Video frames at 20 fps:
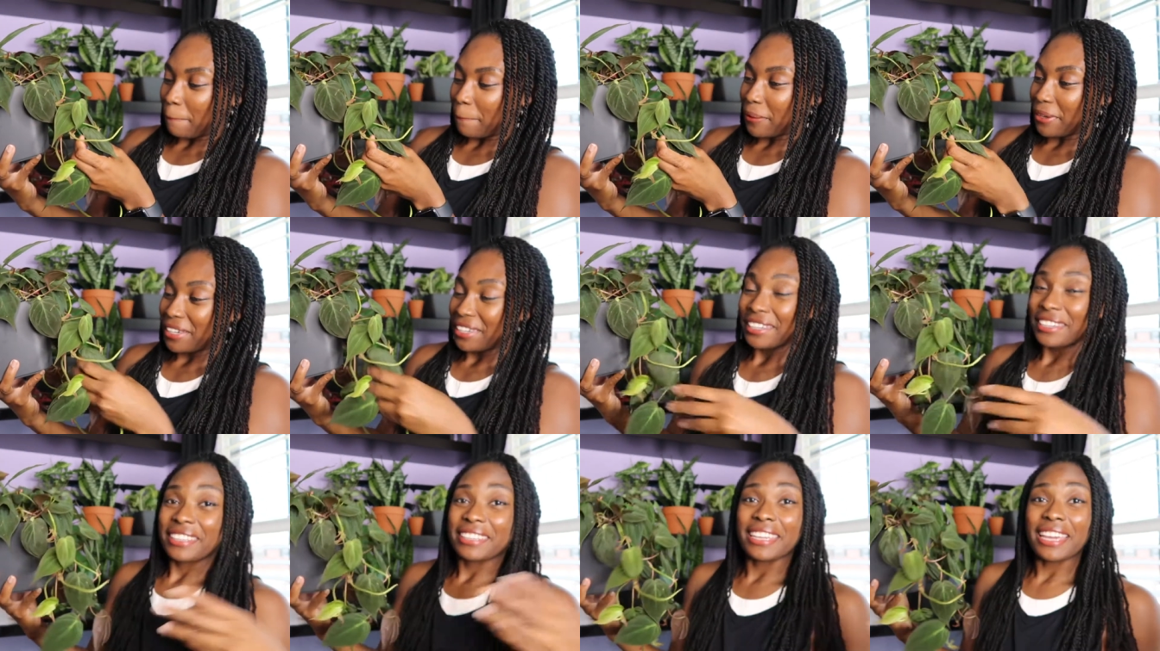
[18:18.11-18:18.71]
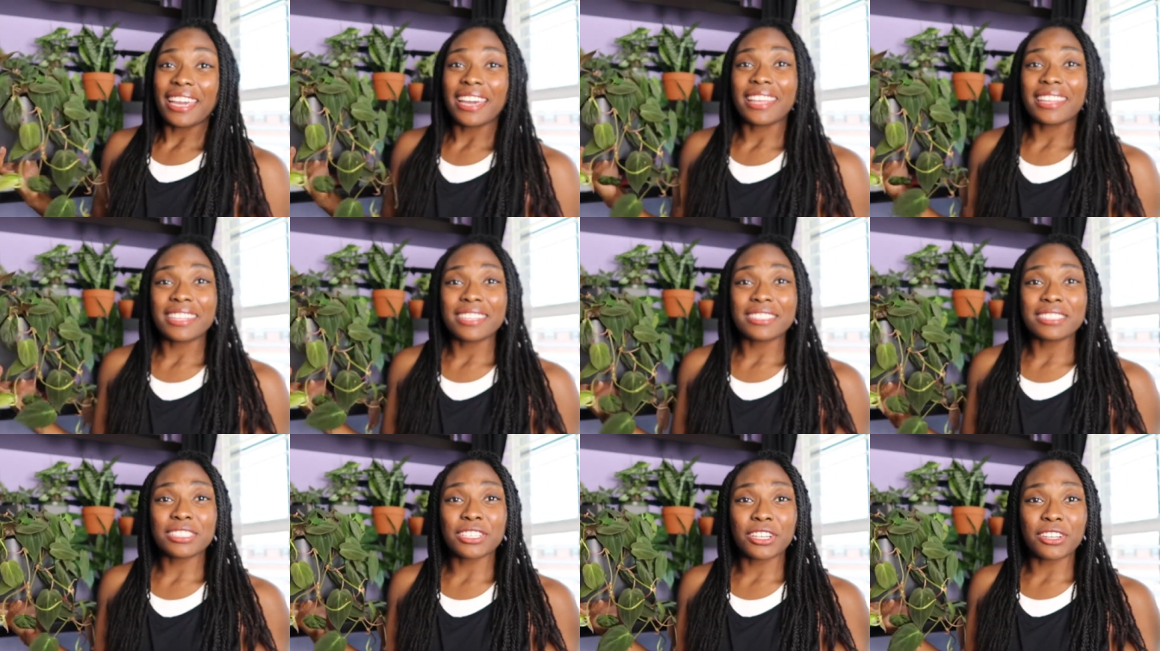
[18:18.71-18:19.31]
But yeah,
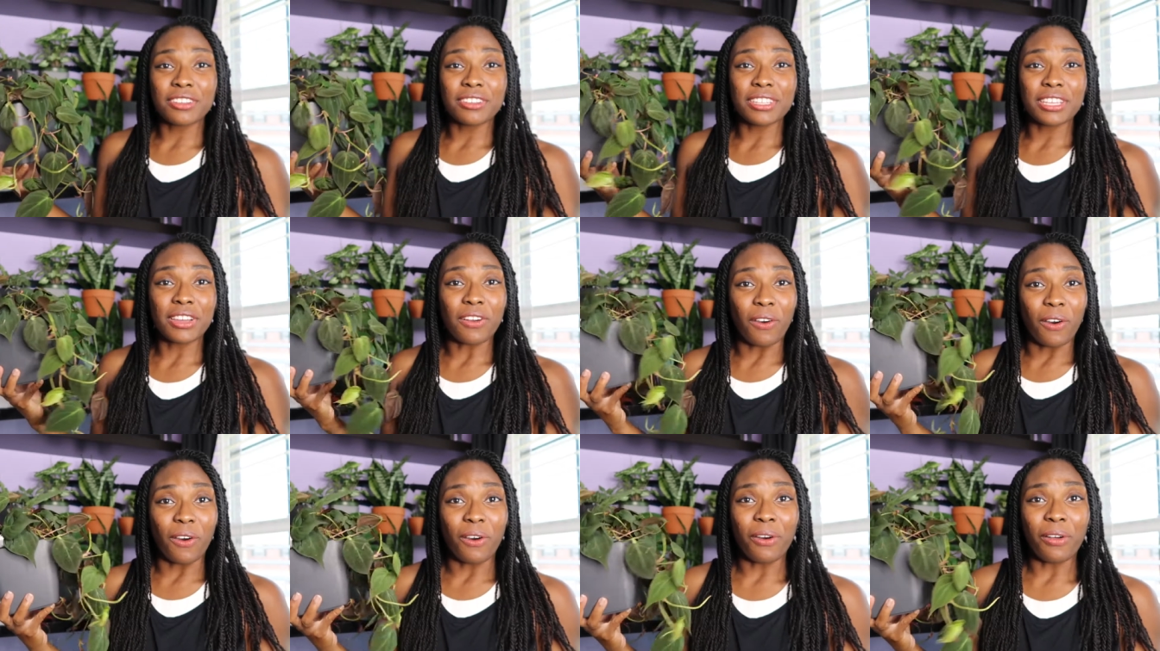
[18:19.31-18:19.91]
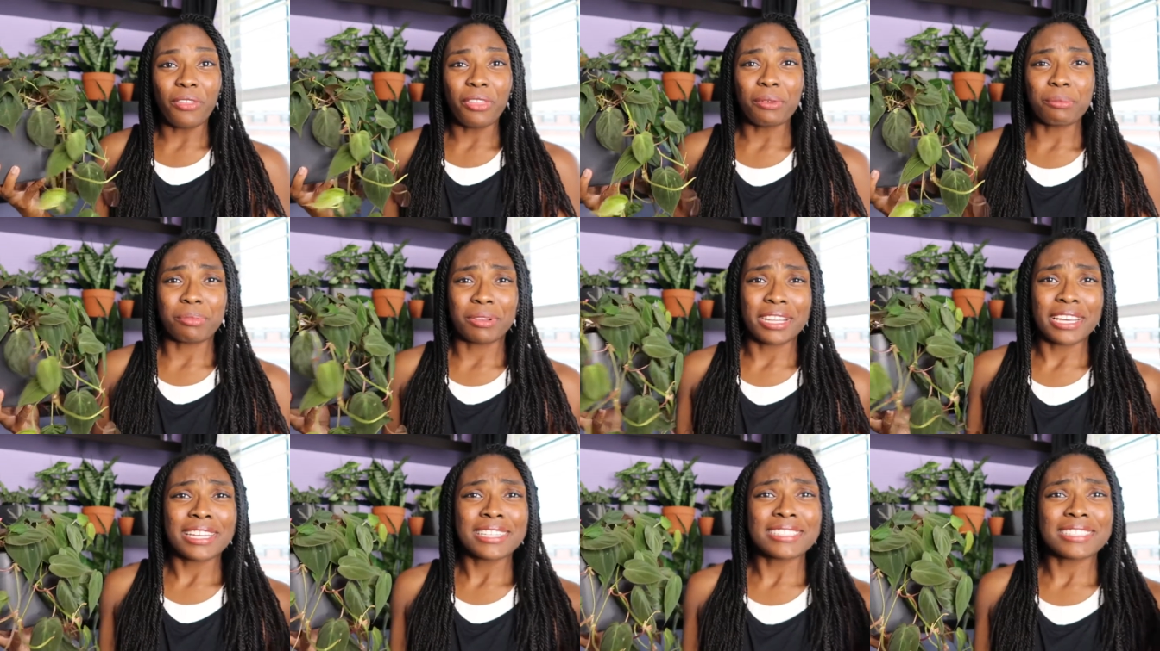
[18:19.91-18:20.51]
that is currently all the
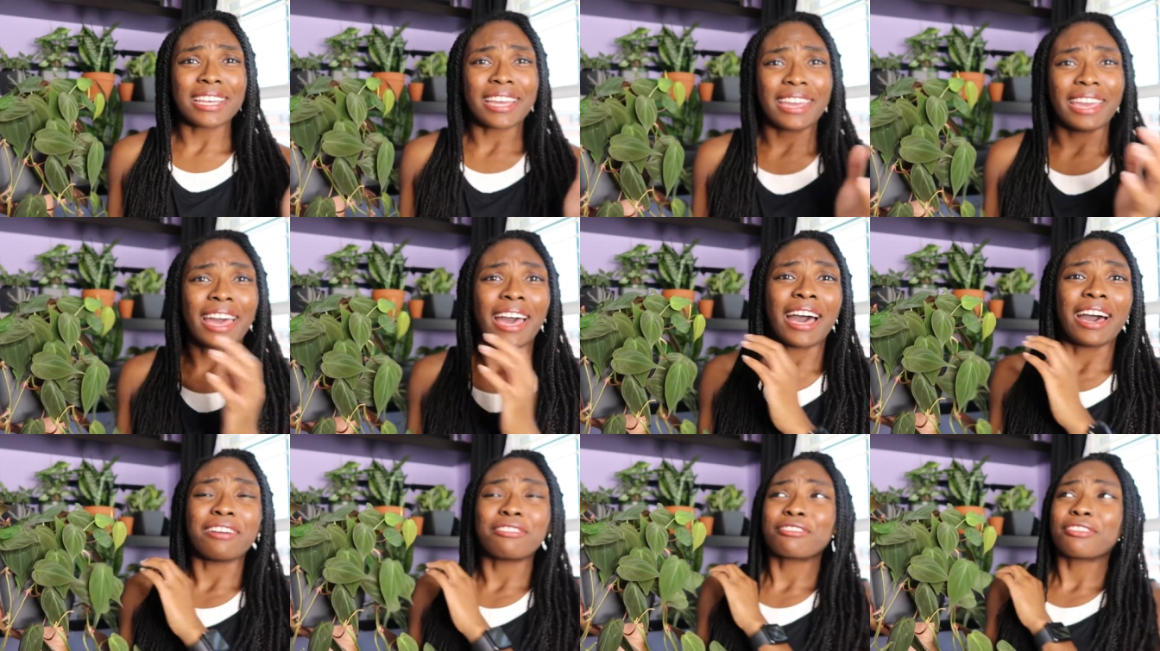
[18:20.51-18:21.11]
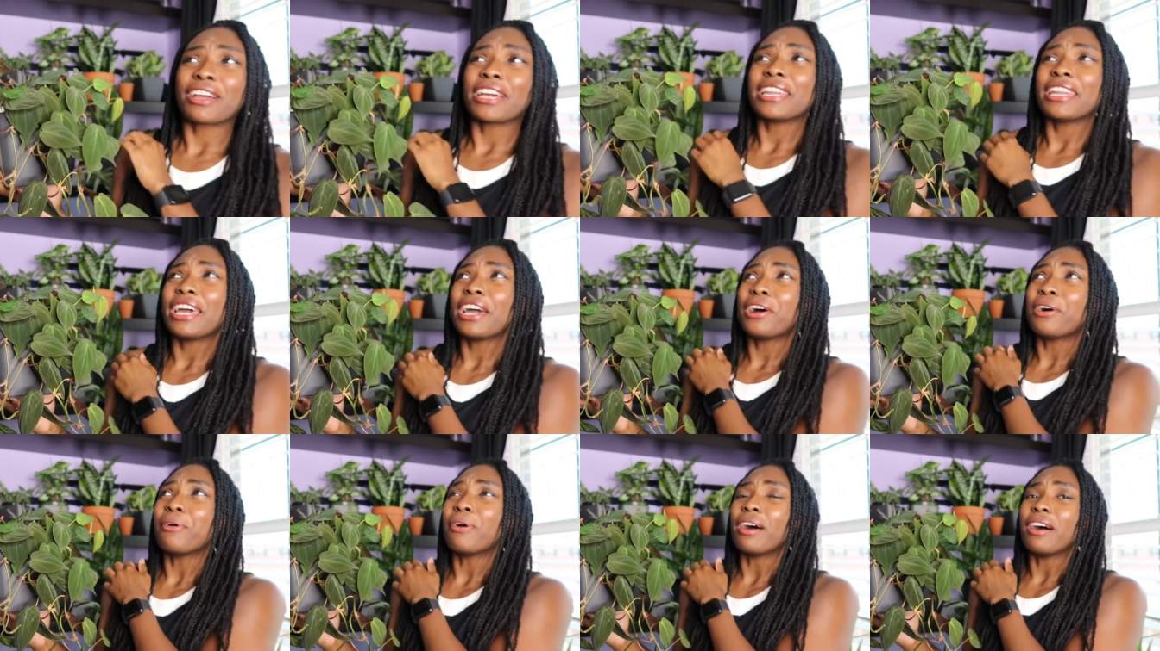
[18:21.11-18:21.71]
plants I have right
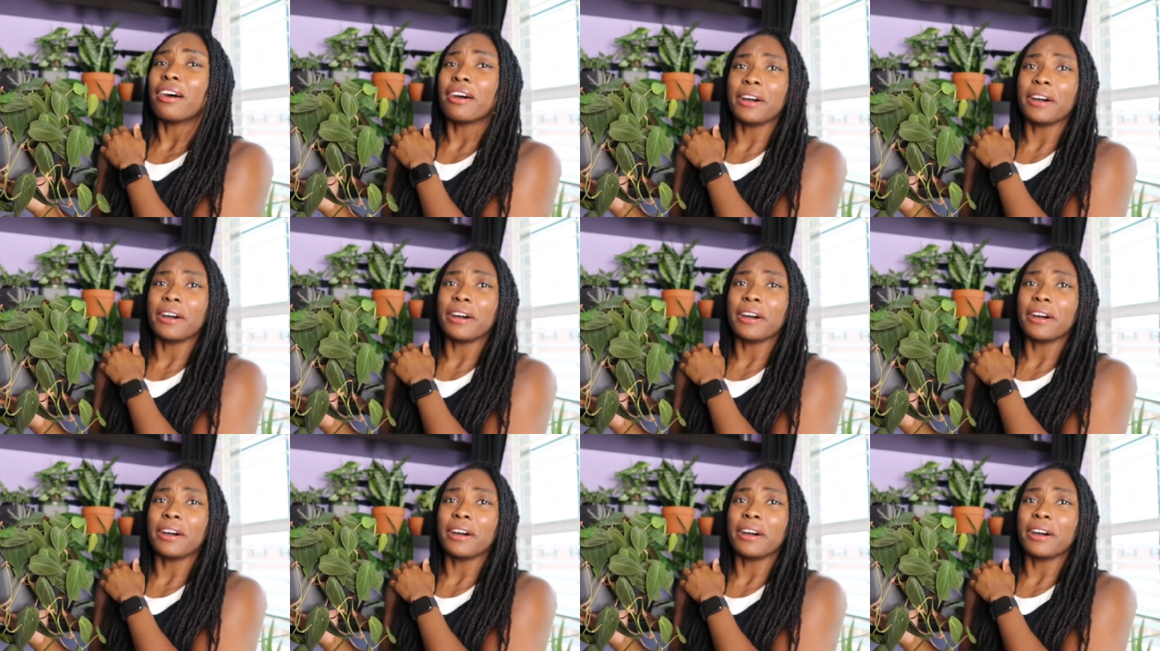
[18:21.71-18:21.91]
now.